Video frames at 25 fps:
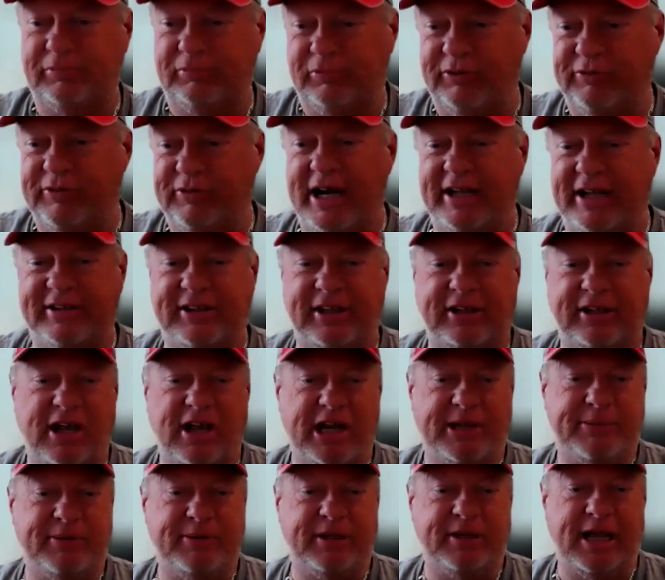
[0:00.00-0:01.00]
you've got the
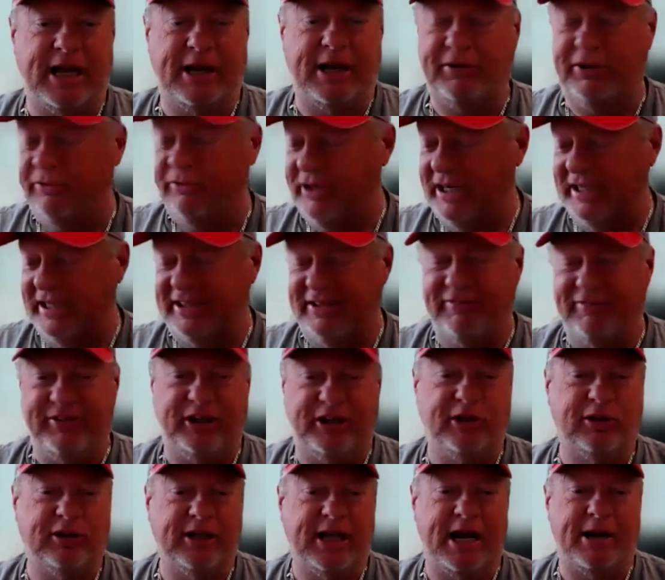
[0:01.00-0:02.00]
document library, you've got the
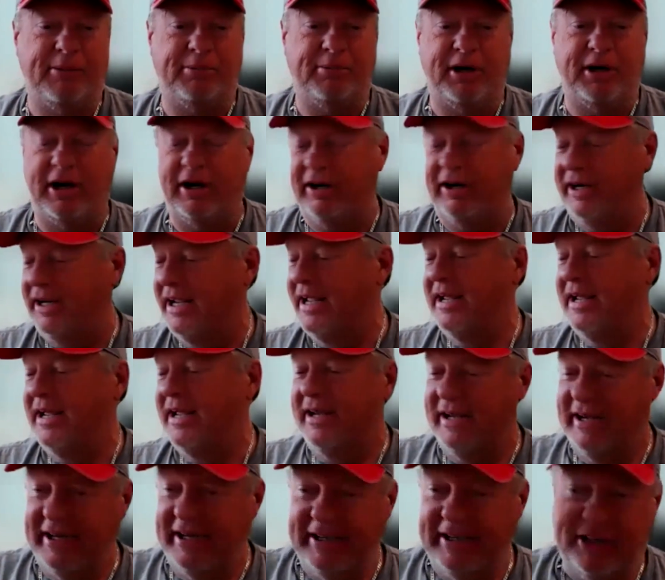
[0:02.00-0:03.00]
video library.
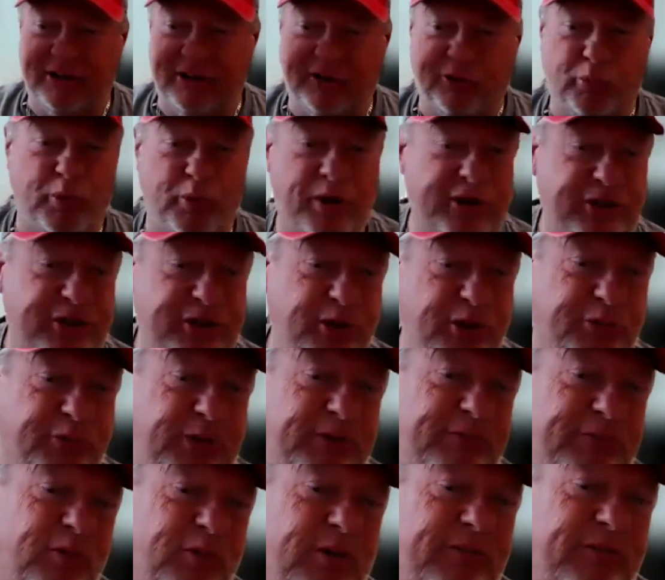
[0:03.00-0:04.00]
Here's 1, 2,
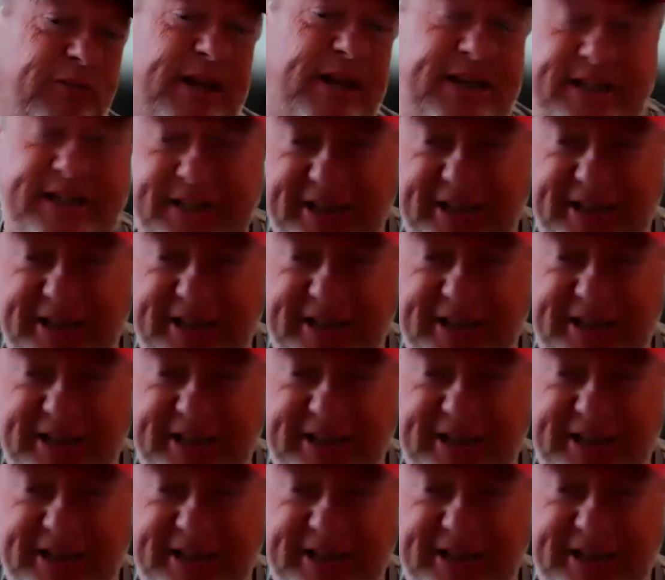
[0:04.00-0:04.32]
3, 4, 5. You